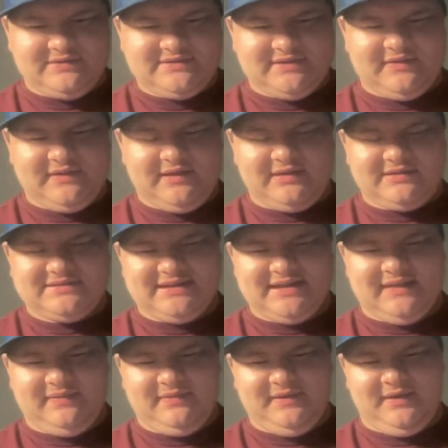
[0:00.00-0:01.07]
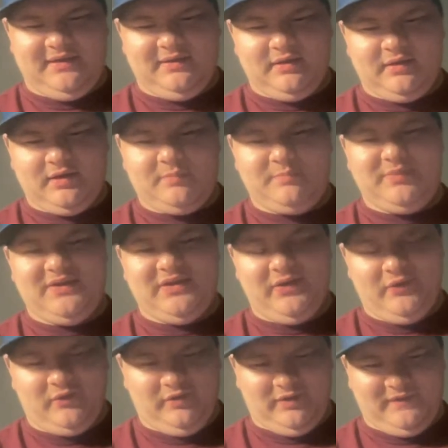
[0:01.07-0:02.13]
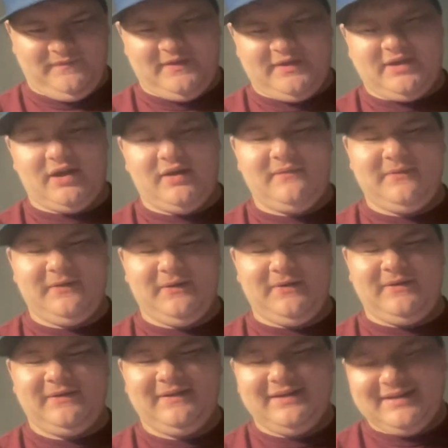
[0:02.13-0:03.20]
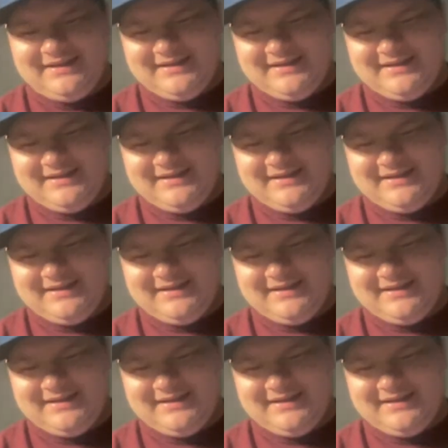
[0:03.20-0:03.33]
to get the appeal of the cover.